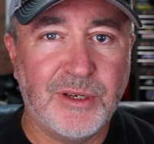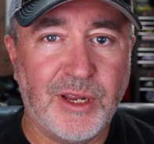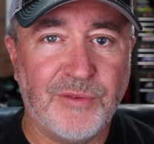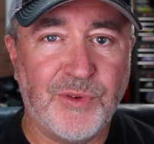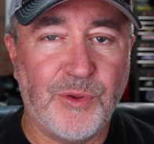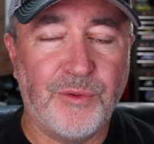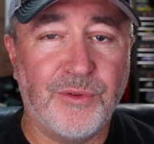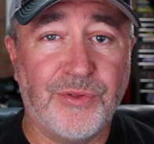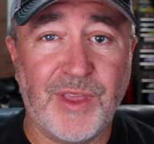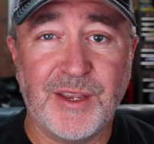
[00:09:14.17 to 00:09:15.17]
If you
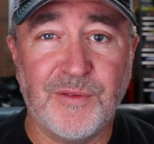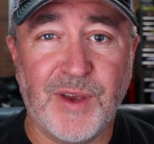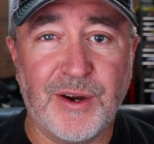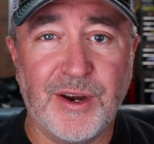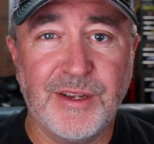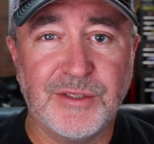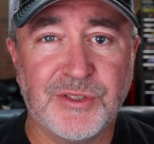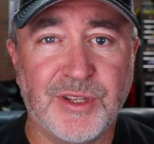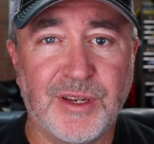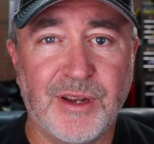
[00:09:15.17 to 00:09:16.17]
think of areas
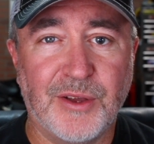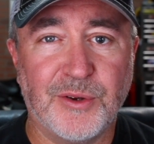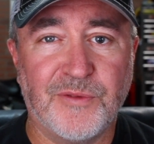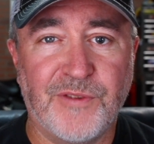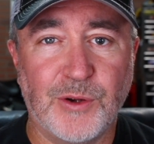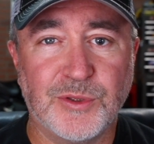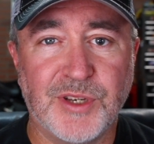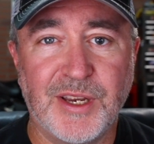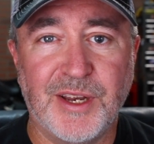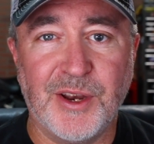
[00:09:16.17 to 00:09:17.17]
that other folks
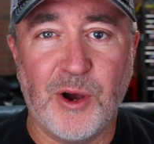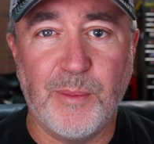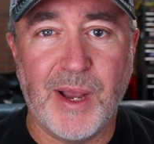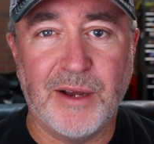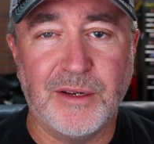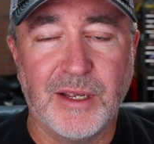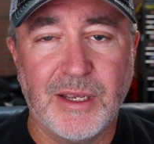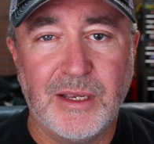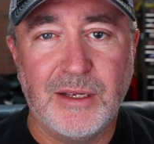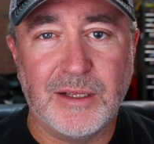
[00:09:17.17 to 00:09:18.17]
need to know about,
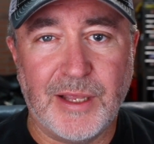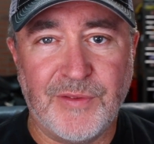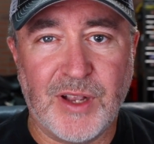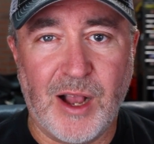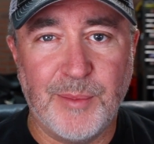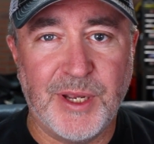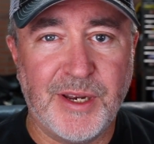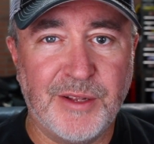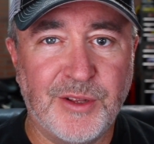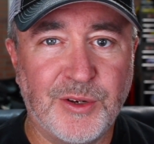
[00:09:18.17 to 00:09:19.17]
leave a comment
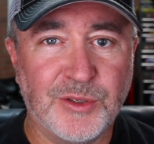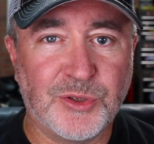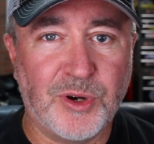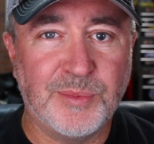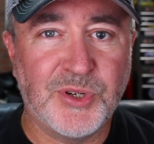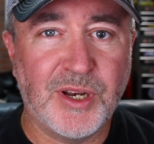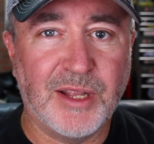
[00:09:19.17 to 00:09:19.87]
in the description.